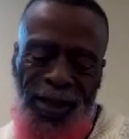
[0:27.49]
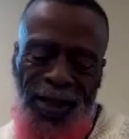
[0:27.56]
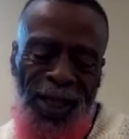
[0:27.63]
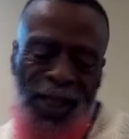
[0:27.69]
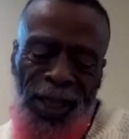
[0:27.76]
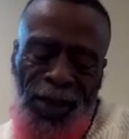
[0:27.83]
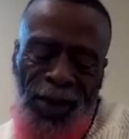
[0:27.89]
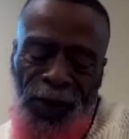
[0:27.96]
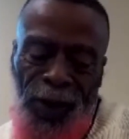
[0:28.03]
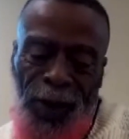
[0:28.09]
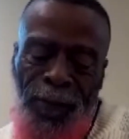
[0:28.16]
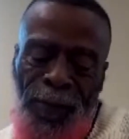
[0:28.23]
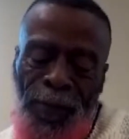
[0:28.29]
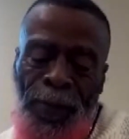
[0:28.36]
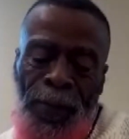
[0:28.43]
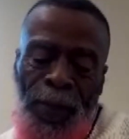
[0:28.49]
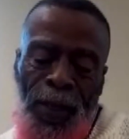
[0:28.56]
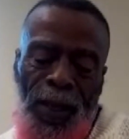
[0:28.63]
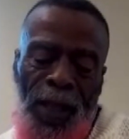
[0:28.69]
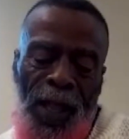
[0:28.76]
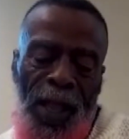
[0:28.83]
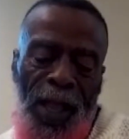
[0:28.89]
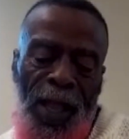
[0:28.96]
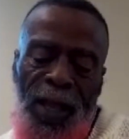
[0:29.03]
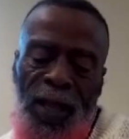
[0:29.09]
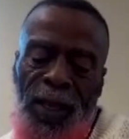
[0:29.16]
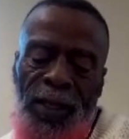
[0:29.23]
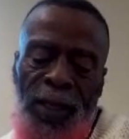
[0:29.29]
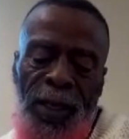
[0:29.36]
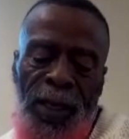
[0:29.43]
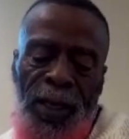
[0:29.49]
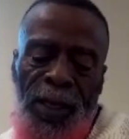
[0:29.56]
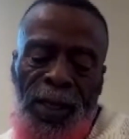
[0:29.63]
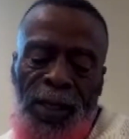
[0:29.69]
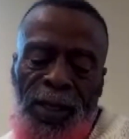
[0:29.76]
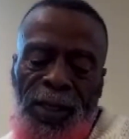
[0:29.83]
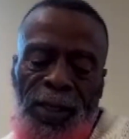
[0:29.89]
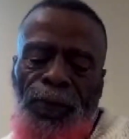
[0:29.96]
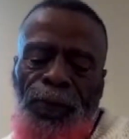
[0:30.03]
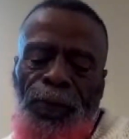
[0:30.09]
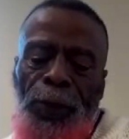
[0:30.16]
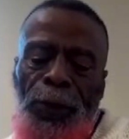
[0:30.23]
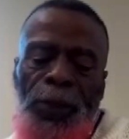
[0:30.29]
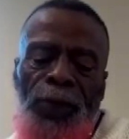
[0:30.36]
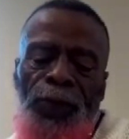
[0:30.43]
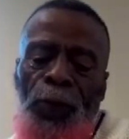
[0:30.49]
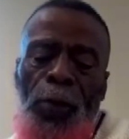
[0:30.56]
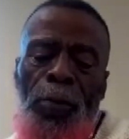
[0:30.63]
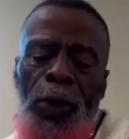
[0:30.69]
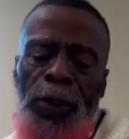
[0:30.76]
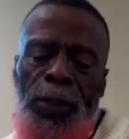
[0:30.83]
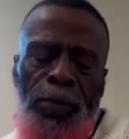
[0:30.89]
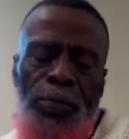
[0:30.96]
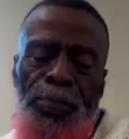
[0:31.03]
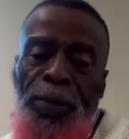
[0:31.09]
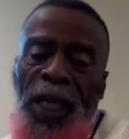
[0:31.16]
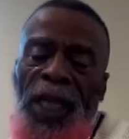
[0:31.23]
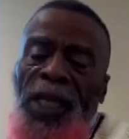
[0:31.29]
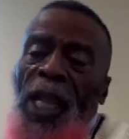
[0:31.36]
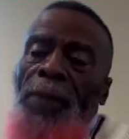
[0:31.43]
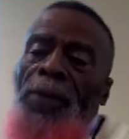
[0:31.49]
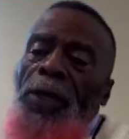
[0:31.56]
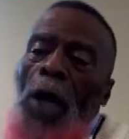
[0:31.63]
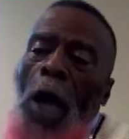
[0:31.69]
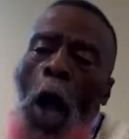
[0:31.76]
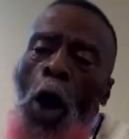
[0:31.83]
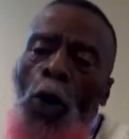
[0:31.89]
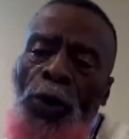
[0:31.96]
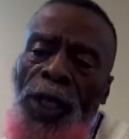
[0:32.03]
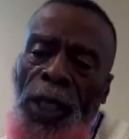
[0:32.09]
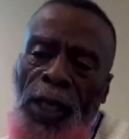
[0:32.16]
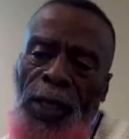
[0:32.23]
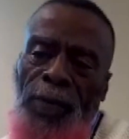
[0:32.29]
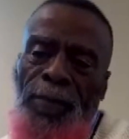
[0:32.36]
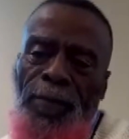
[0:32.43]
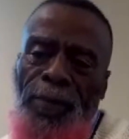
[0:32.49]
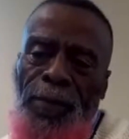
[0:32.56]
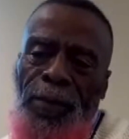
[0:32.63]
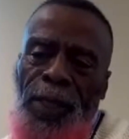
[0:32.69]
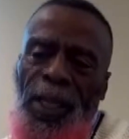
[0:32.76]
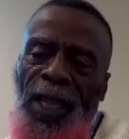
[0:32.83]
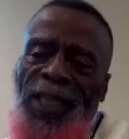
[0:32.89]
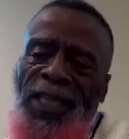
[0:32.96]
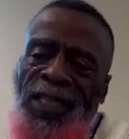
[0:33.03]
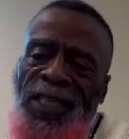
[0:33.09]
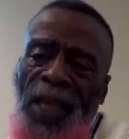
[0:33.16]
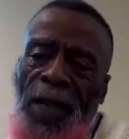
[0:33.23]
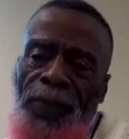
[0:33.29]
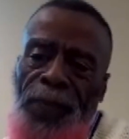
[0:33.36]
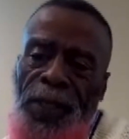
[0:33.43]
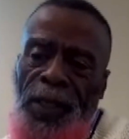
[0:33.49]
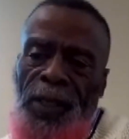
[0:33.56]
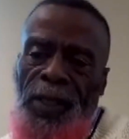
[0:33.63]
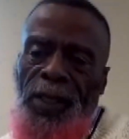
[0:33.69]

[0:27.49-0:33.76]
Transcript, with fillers: HIV, and first and foremost, being able to own it, accept it.